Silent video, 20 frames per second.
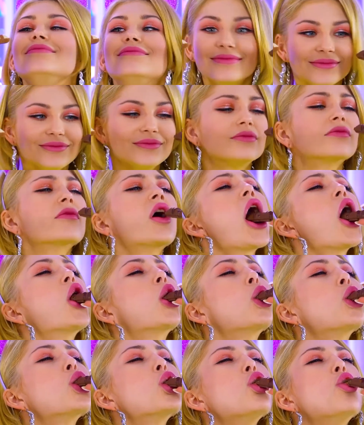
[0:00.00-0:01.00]
Kate wastes
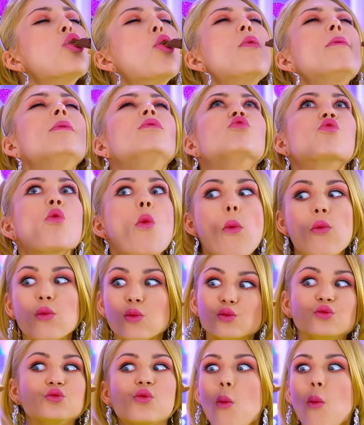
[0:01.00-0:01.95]
no time getting to work.